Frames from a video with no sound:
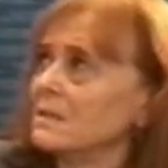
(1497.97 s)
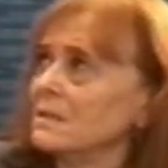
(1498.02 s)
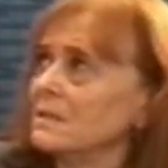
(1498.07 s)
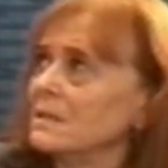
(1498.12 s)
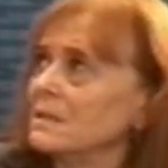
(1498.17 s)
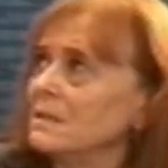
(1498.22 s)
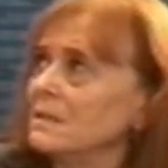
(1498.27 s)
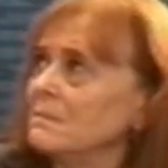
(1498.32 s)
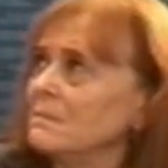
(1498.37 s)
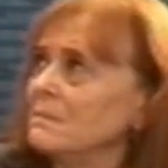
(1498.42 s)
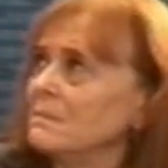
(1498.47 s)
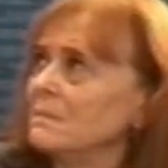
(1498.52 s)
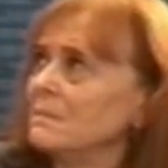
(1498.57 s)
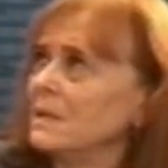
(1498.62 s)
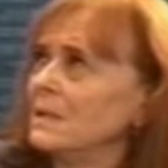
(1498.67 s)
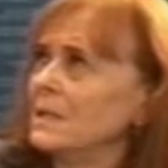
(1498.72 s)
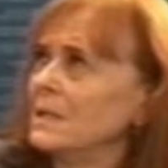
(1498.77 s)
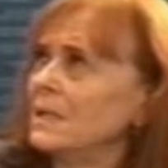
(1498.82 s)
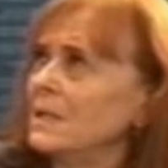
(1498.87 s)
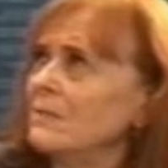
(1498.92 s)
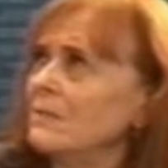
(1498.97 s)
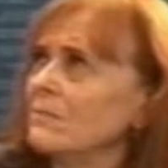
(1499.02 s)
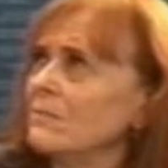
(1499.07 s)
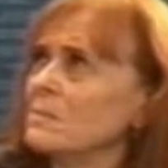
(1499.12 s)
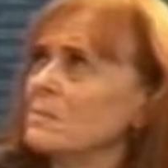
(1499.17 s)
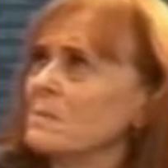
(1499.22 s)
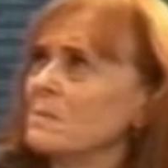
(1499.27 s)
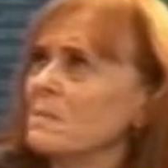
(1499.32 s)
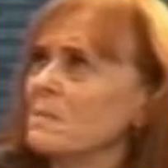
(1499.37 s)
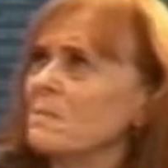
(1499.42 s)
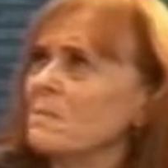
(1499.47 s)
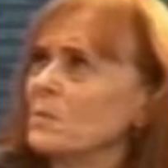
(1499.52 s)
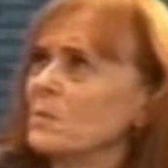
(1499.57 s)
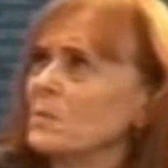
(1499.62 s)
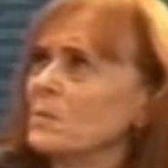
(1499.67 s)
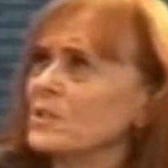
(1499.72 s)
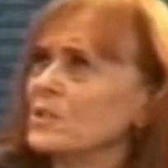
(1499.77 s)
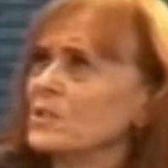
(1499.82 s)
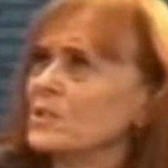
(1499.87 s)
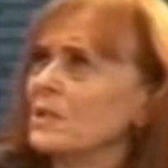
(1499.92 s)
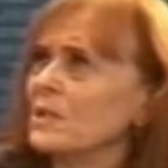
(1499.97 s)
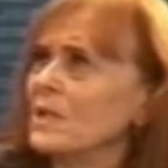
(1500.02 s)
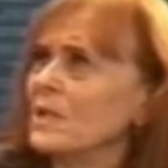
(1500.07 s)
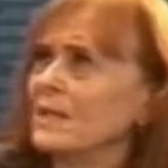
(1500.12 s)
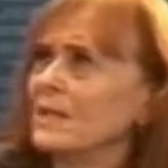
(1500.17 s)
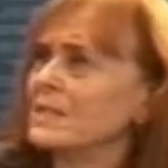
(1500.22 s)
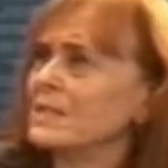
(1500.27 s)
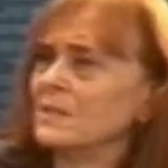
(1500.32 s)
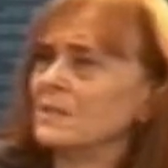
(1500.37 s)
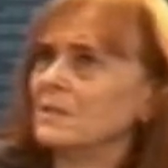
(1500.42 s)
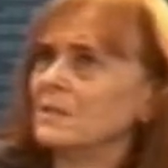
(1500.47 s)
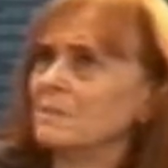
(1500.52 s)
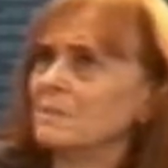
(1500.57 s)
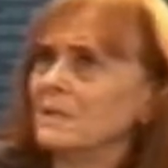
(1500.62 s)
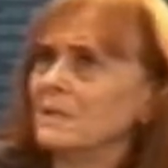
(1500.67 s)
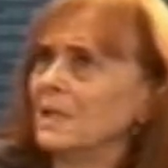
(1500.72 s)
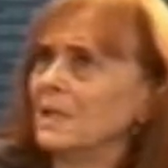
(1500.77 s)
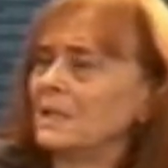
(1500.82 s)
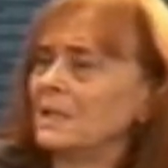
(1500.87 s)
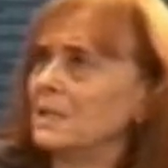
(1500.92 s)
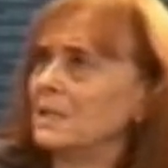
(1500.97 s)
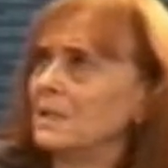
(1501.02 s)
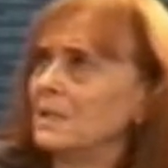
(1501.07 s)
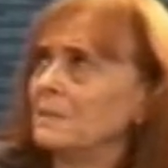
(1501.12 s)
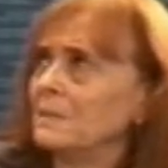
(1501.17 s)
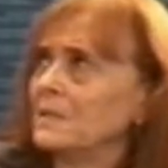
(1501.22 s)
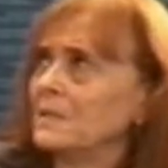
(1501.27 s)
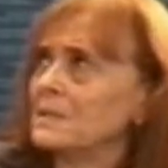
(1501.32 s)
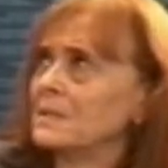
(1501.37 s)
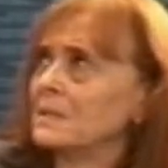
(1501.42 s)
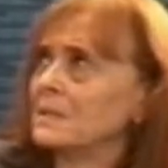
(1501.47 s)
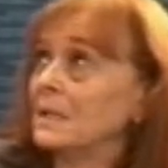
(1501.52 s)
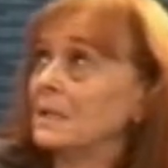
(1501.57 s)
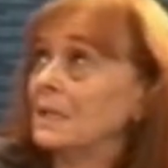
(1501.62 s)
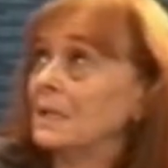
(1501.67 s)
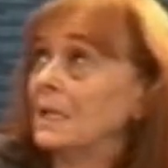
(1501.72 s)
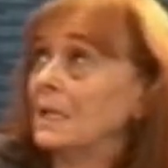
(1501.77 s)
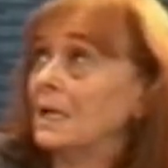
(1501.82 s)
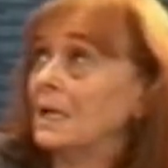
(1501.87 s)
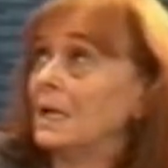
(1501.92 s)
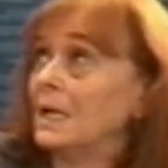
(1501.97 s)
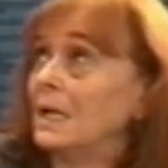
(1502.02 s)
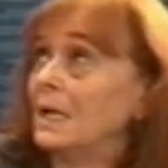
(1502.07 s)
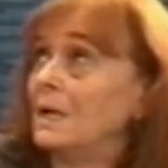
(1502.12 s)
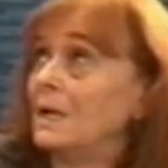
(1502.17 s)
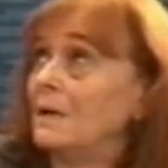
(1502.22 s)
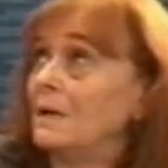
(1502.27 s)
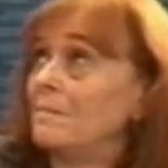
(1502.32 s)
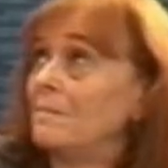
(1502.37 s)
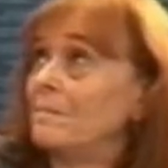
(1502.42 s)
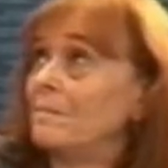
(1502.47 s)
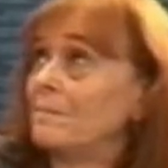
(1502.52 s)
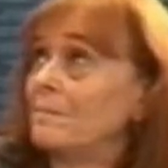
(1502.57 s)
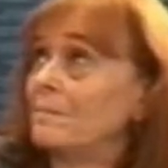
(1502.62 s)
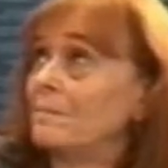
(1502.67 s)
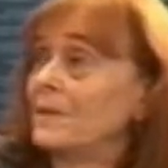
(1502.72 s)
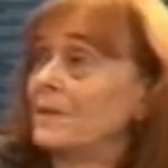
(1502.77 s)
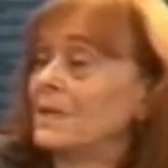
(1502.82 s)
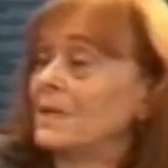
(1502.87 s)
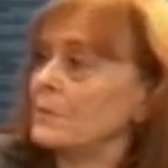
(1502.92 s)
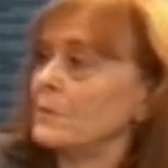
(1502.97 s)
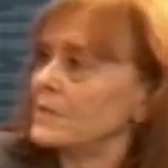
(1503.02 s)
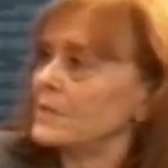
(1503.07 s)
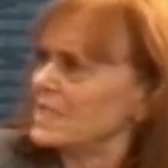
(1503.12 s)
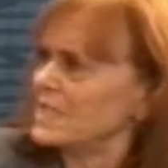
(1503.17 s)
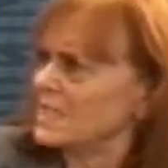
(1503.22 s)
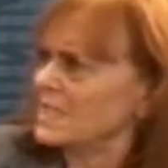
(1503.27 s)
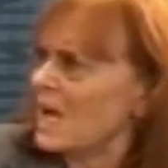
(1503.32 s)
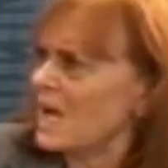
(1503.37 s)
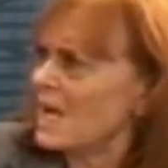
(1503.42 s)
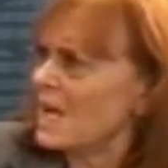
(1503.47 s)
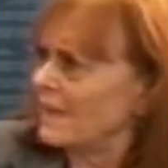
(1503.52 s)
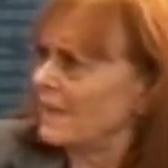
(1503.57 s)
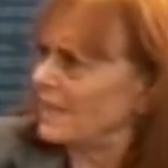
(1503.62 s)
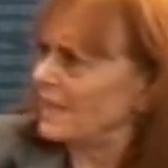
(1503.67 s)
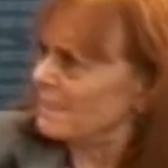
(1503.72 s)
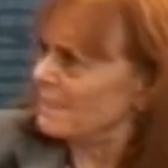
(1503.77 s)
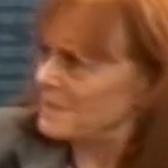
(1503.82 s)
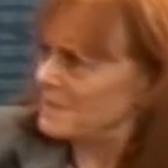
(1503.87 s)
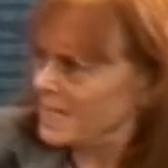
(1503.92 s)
I can't even remember which class, it could have been economics, there was this guy that kept